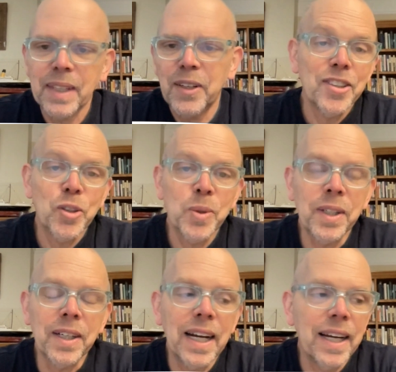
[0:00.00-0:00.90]

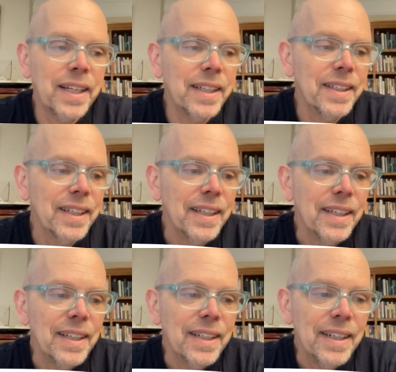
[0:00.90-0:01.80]
Sure, I
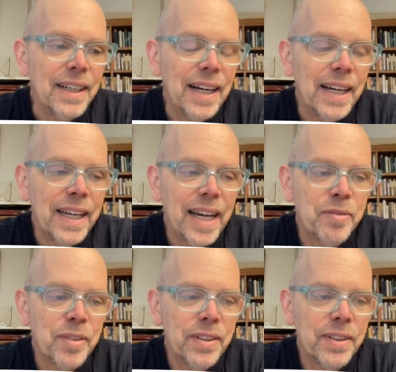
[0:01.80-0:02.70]

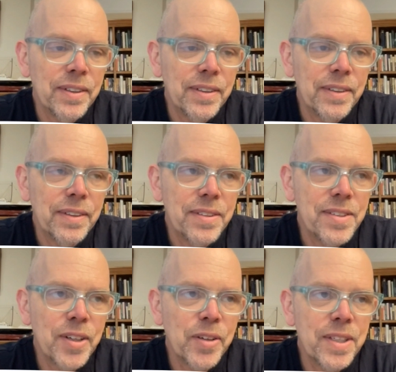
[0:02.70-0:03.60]
have a
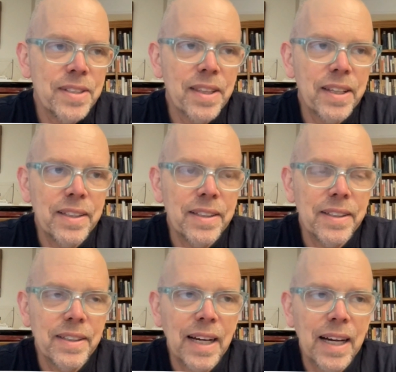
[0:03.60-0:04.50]
series that
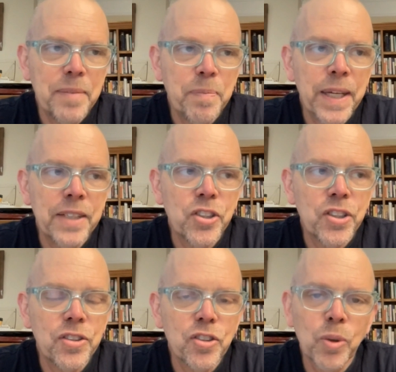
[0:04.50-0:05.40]
I pitched
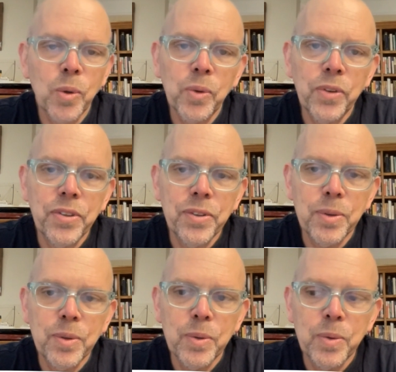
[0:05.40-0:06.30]
and sold
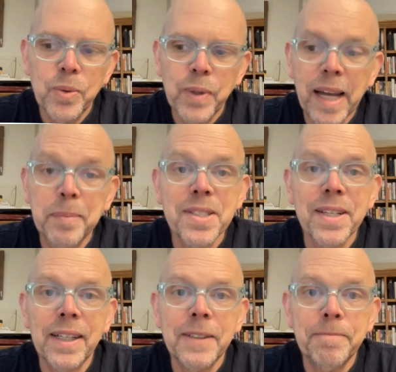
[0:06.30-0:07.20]
to
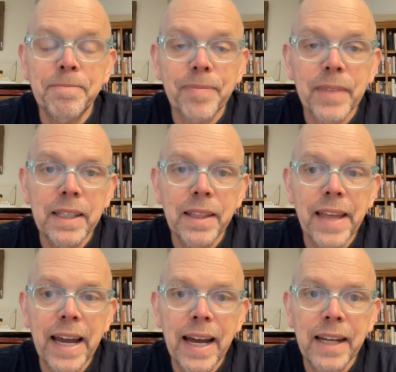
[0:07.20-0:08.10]
Amazon
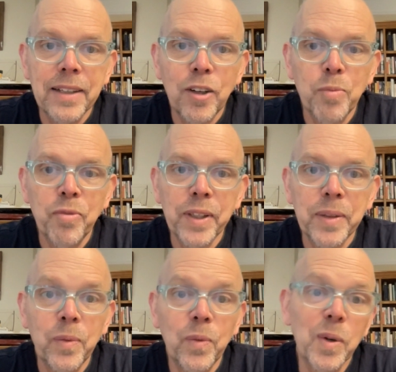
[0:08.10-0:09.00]
that
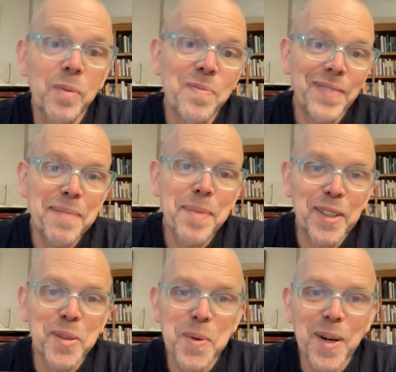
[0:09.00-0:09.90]
hopefully we'll get
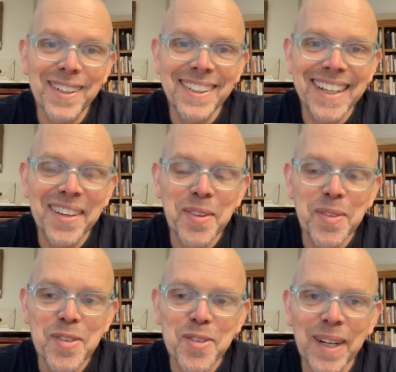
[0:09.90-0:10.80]
back to work on now that
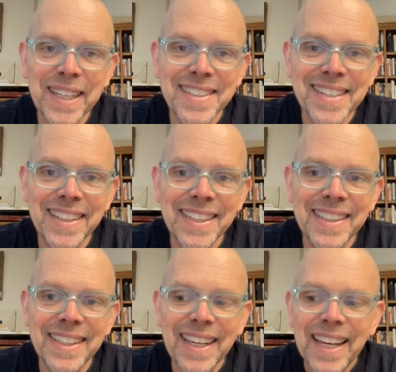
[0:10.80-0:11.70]
the strike is
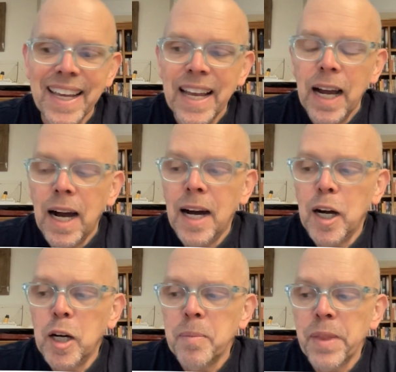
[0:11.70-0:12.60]
ending.
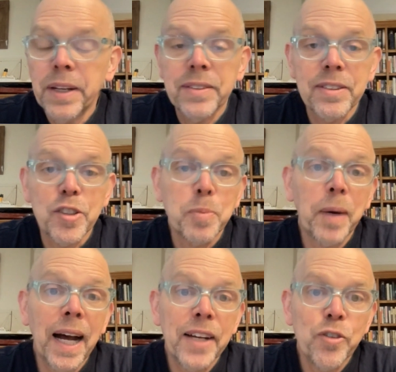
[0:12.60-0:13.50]
That is a
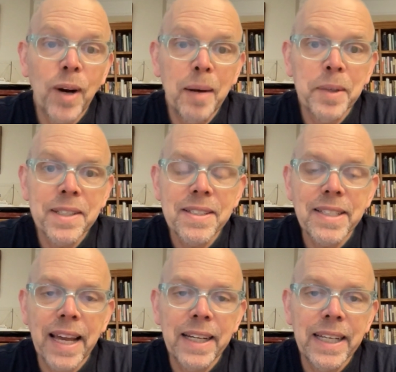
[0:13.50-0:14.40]
spy drama
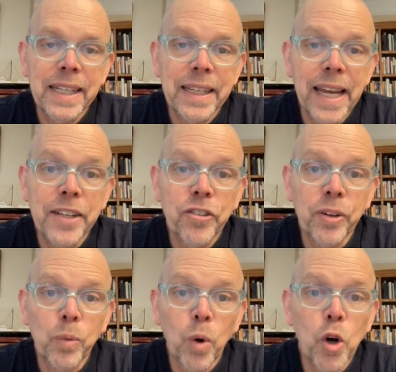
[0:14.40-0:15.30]
set in
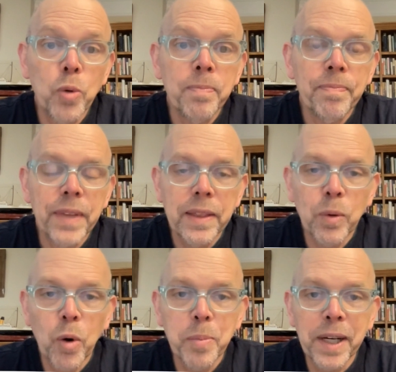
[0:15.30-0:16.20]
ancient Rome, in the
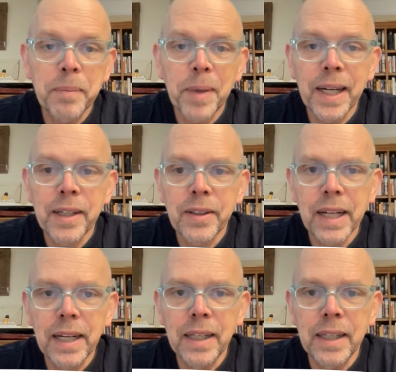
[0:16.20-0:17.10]
Roman Empire.
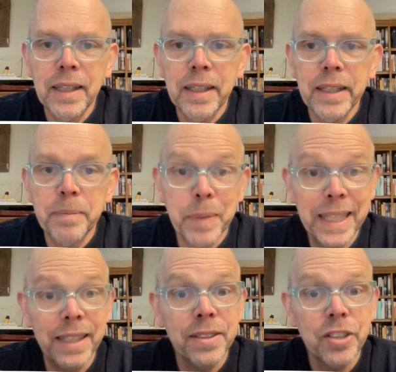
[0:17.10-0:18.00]
It
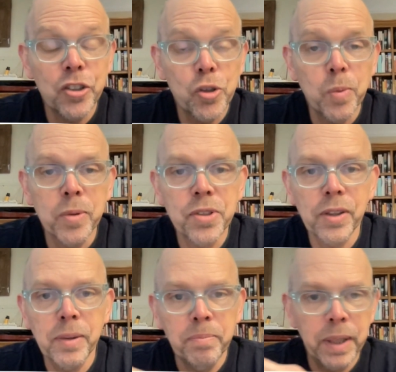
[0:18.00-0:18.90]
begins in
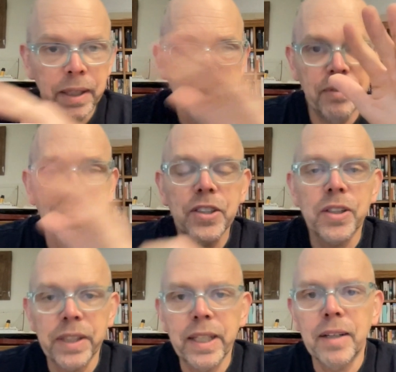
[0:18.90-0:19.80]
Jerusalem, but it
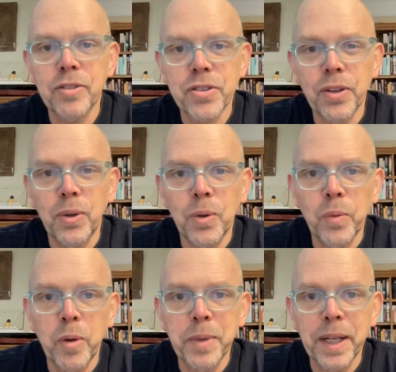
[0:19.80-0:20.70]
eventually covers the whole
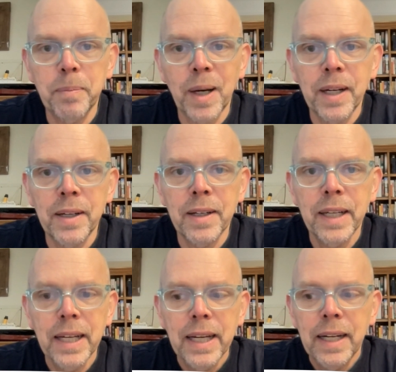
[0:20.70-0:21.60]
Roman Empire,
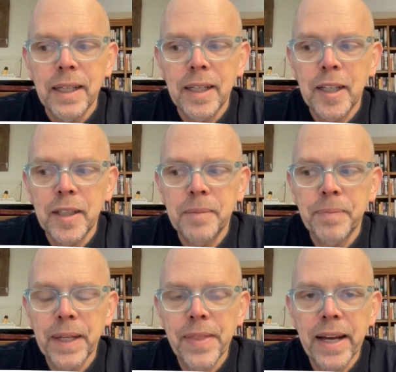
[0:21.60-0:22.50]

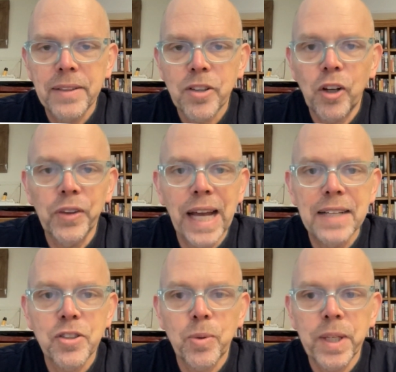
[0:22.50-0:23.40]
and that's called
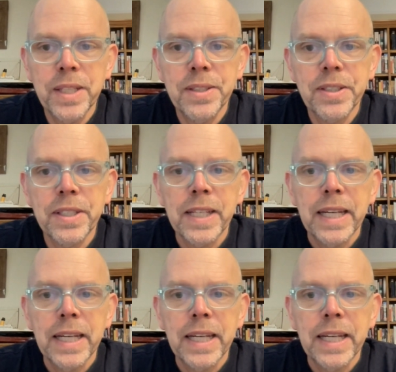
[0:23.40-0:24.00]
Nazarenes.